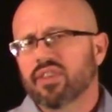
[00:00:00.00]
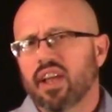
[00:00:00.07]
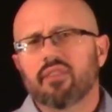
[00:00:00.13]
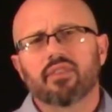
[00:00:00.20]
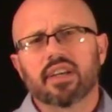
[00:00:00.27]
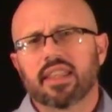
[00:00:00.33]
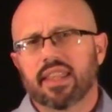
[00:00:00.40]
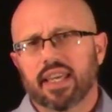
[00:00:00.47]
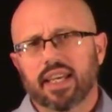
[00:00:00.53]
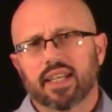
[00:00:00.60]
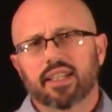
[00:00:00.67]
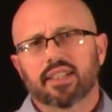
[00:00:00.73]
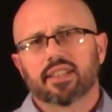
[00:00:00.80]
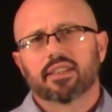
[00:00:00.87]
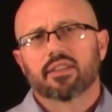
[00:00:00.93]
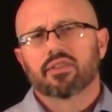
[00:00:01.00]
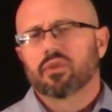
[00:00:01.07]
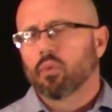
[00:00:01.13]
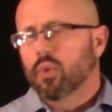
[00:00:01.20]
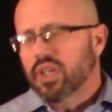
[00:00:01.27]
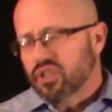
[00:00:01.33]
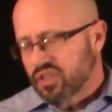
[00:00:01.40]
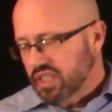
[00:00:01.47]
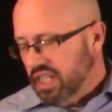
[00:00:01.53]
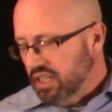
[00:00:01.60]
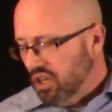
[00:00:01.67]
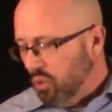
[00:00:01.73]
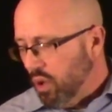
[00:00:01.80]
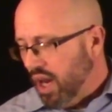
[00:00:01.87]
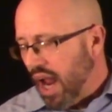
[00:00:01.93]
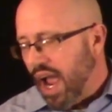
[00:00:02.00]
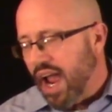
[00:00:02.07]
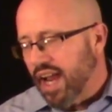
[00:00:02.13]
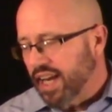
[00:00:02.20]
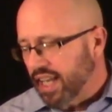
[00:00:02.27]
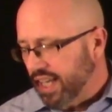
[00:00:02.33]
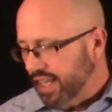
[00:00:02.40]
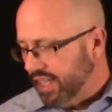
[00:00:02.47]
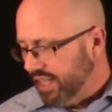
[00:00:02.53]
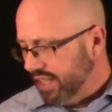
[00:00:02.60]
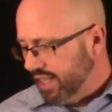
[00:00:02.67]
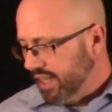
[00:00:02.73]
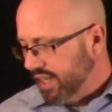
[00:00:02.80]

everything, so we just need to quit hiding it.